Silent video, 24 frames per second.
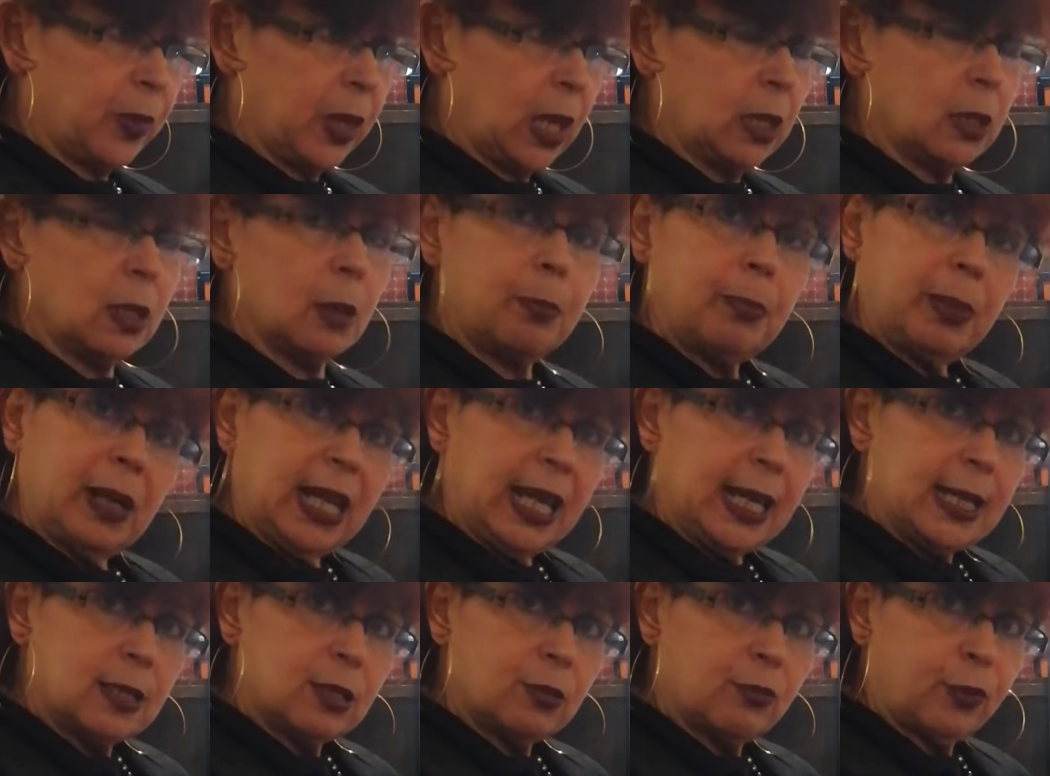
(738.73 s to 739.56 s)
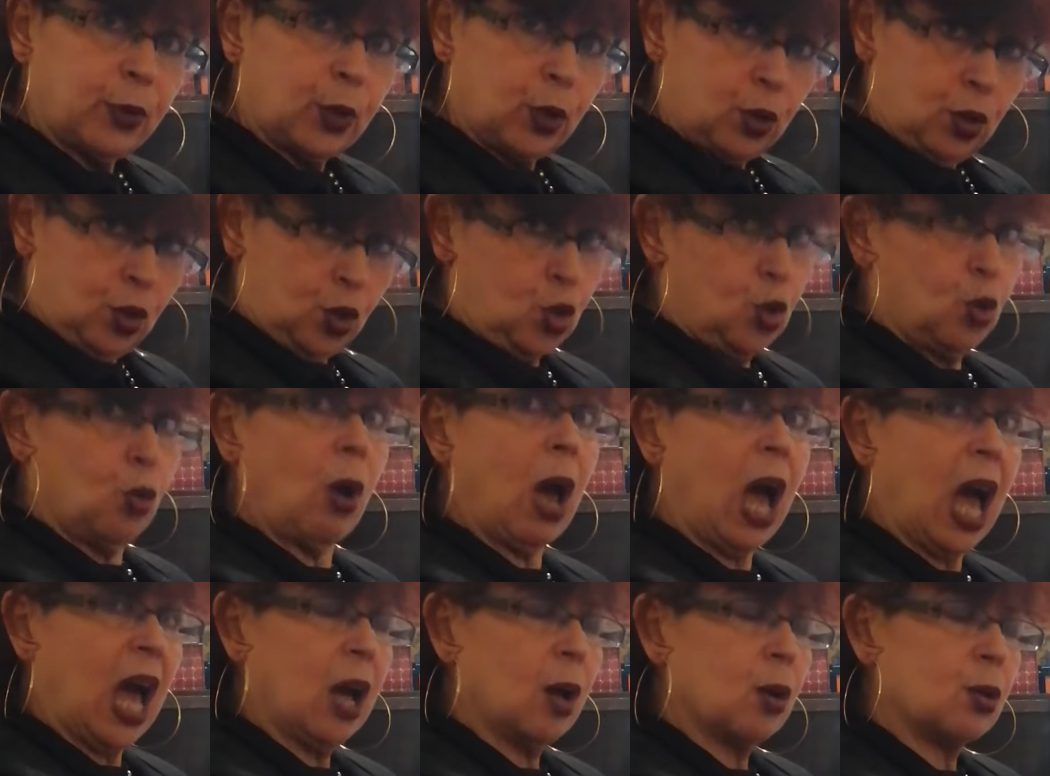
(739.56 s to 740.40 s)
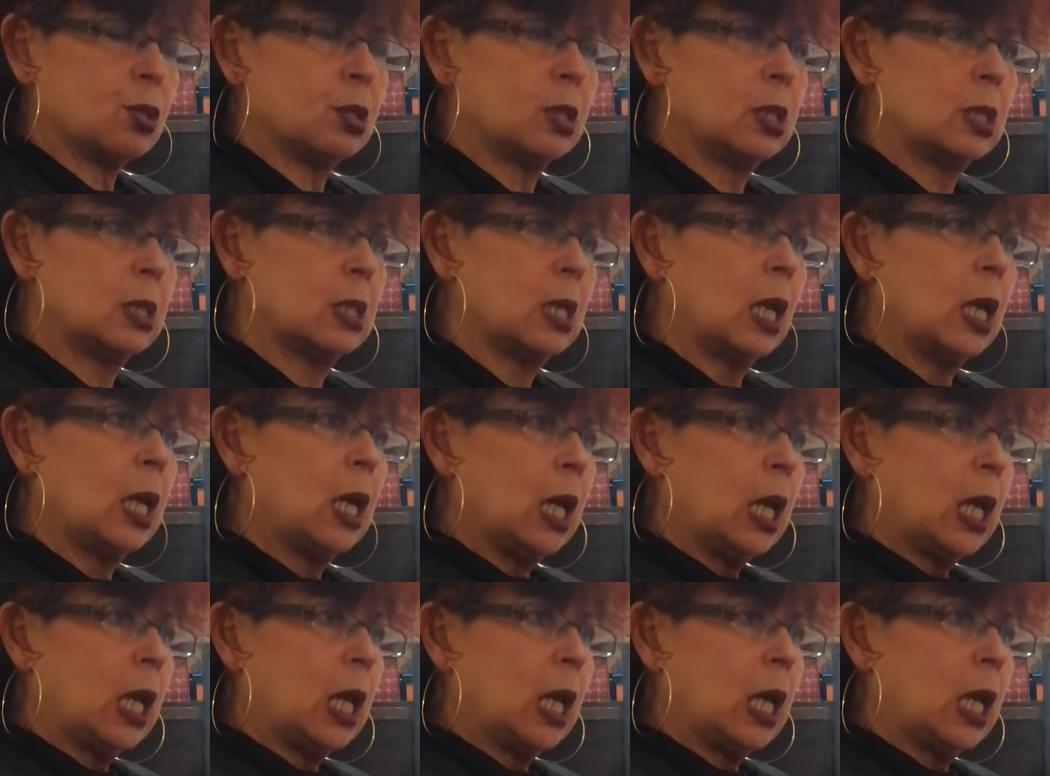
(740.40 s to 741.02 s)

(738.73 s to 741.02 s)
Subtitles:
the place for the new house,